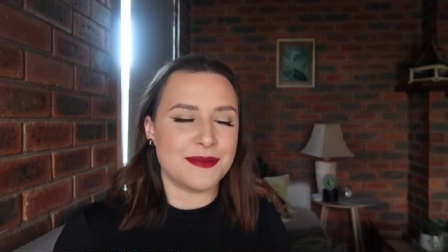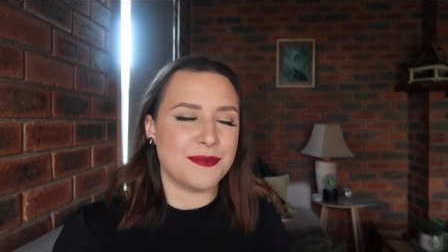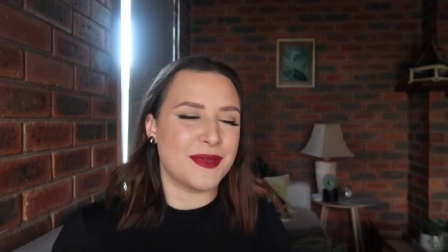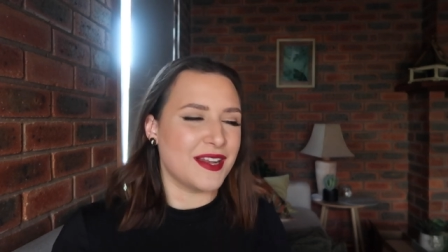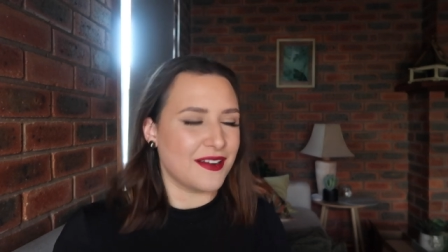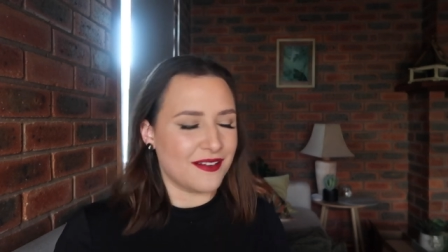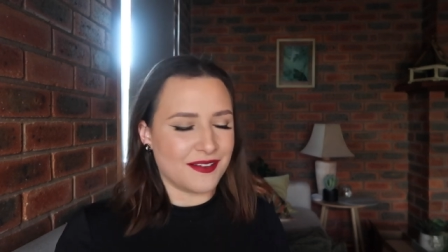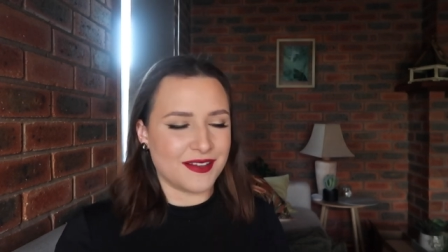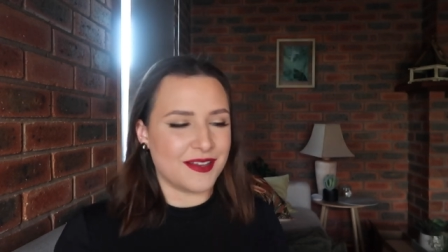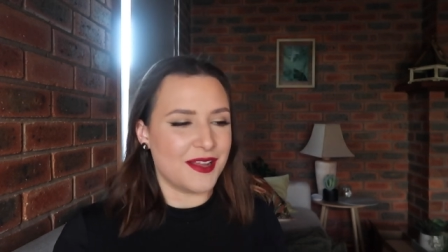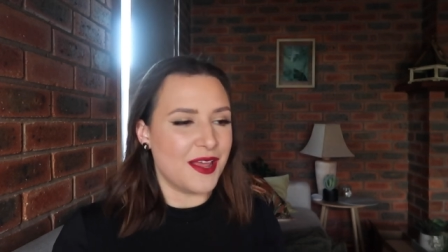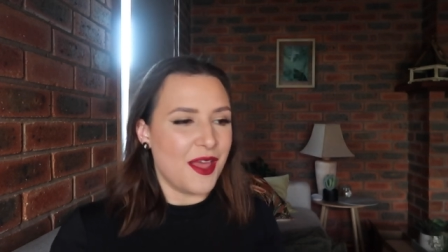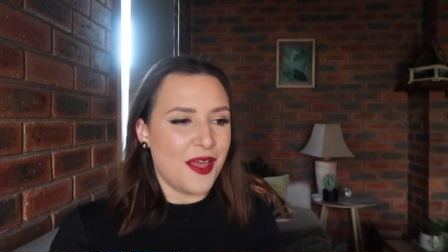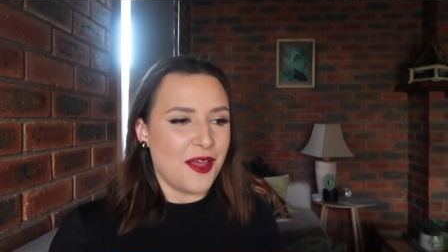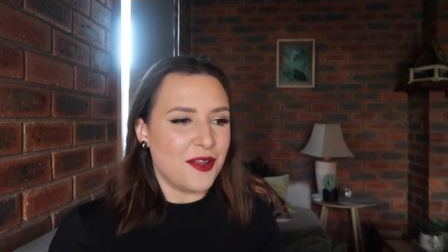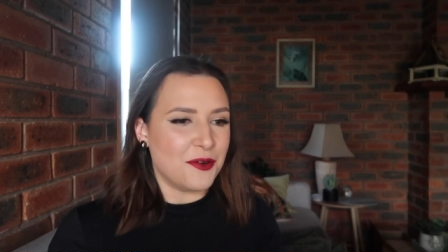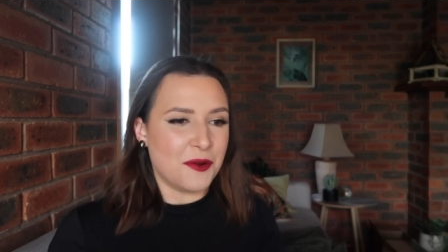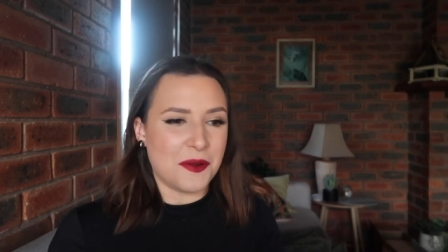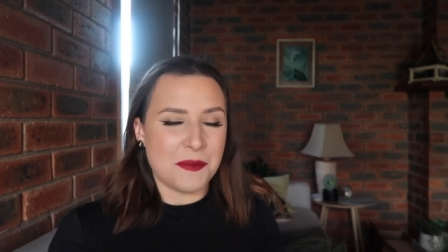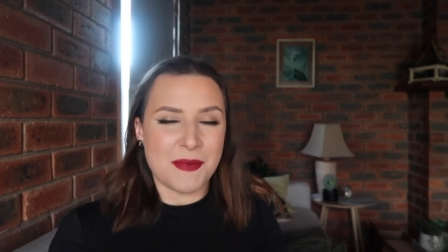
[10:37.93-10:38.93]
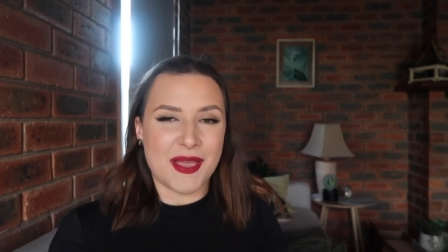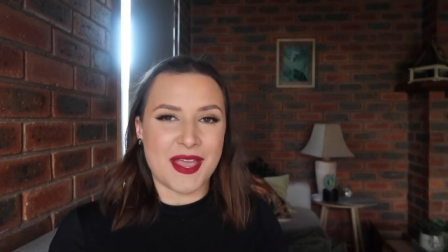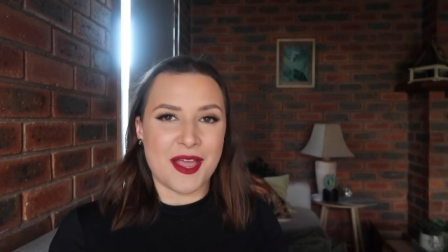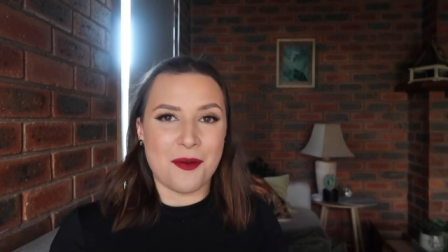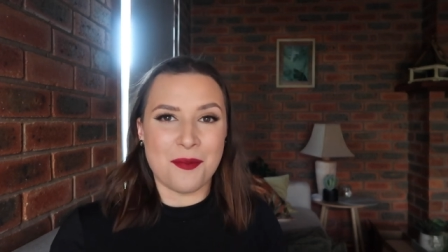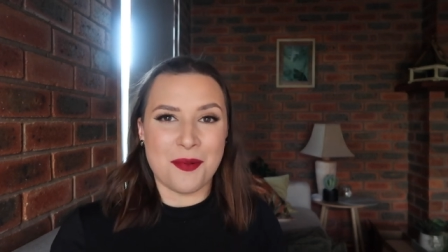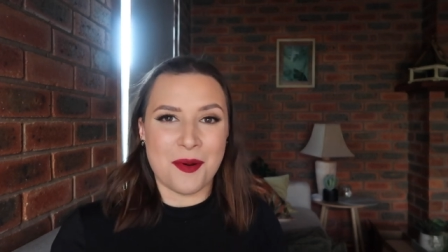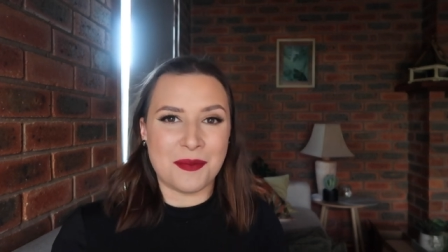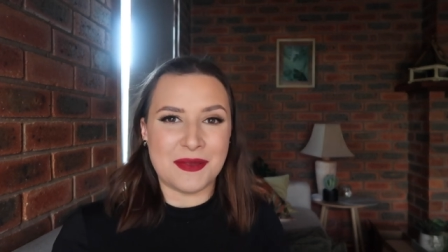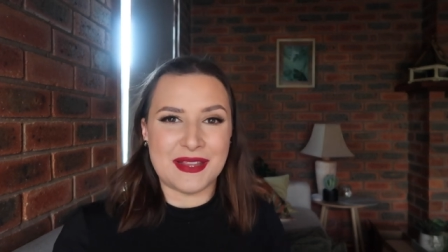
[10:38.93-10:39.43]
I mean, knowing me,
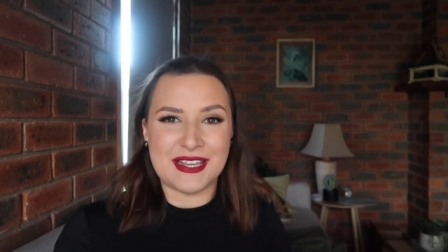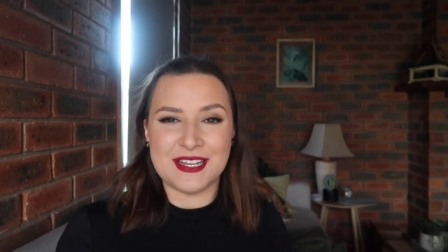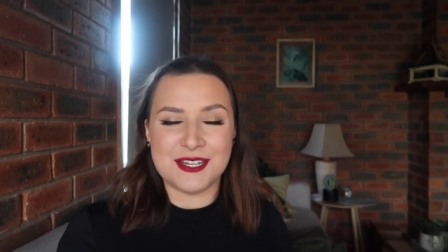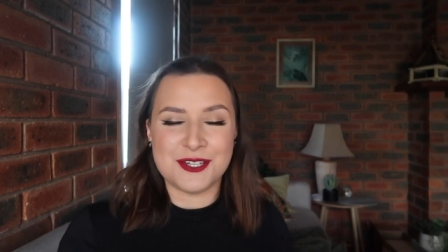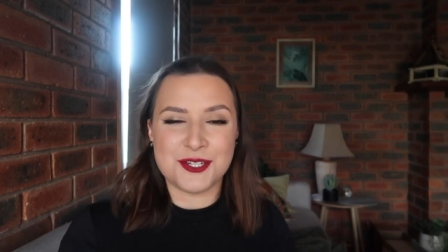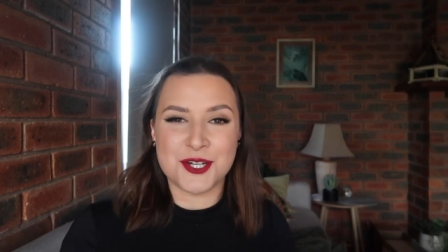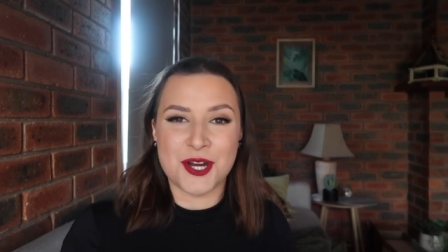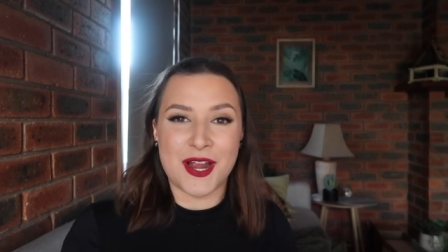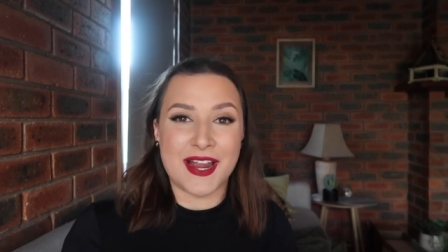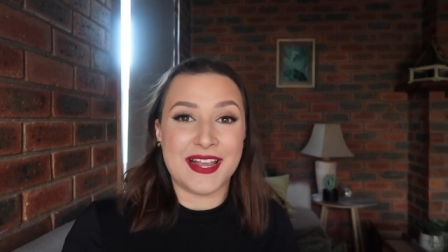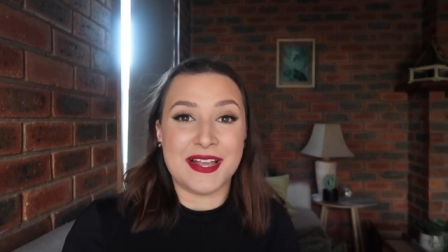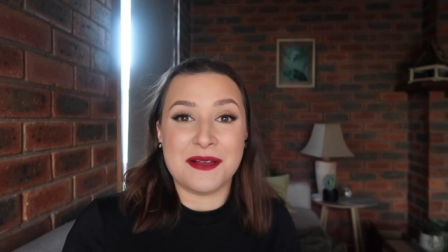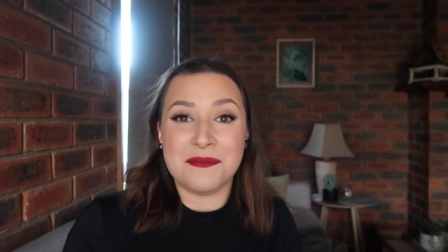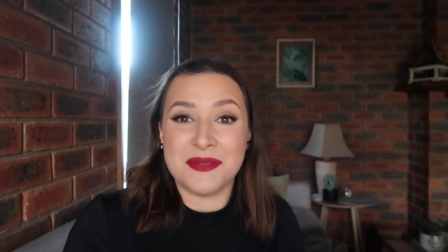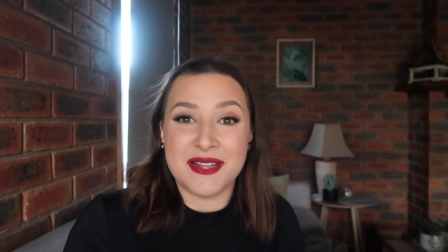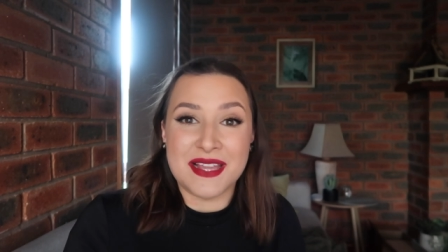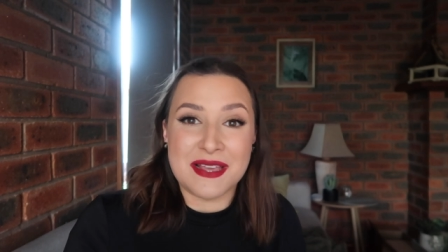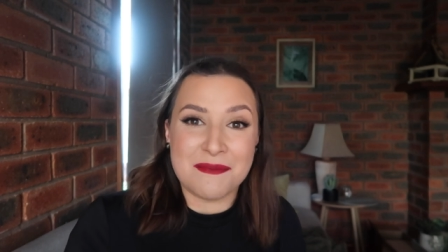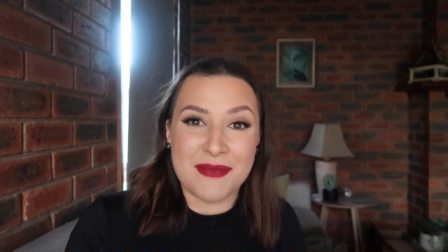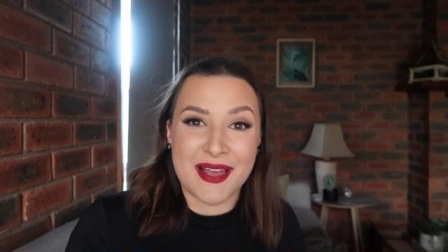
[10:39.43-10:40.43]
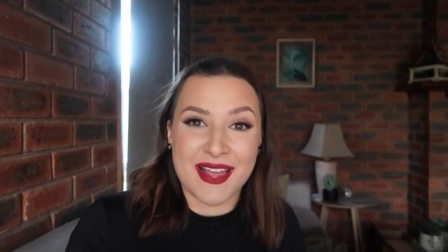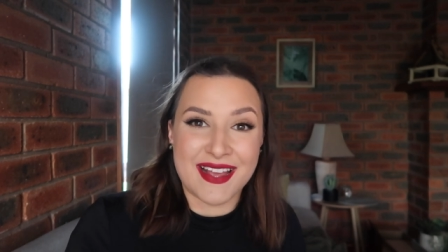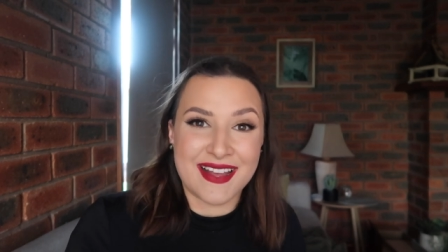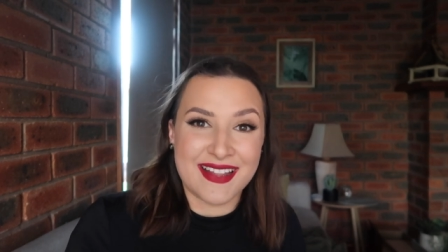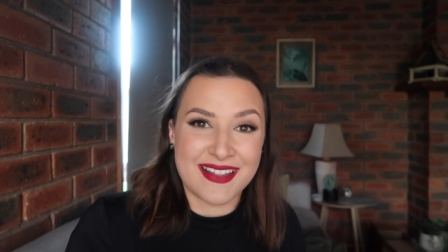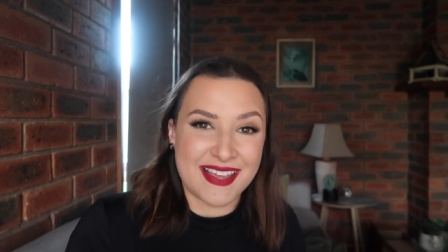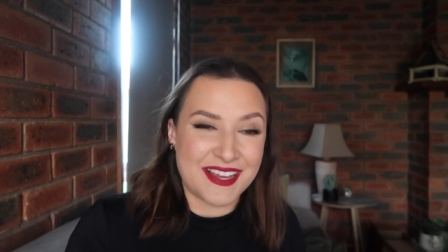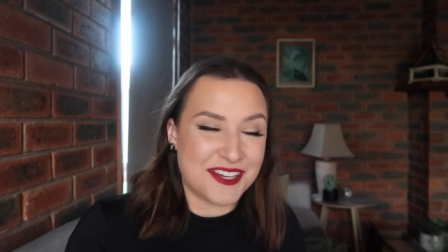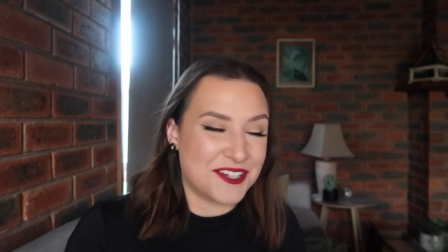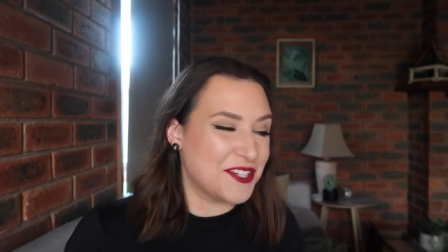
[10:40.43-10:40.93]
I'll probably try and complete my
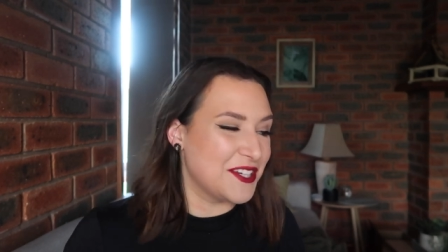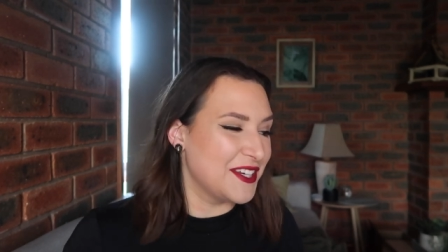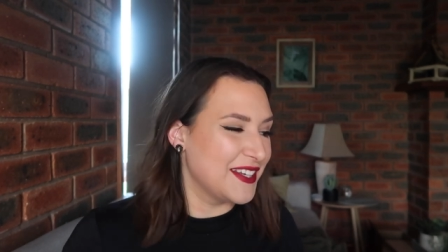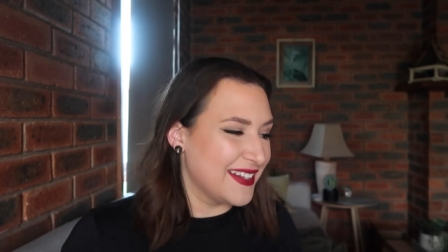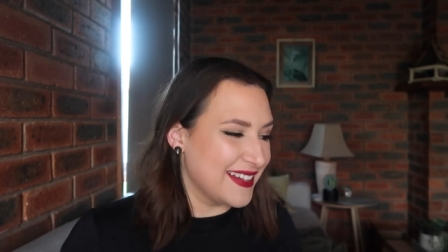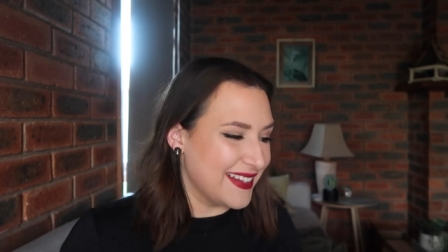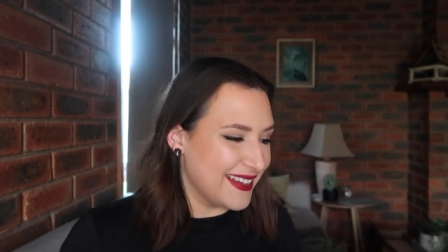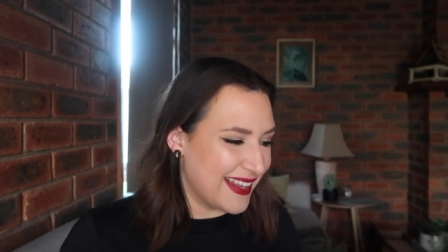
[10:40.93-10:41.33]
collection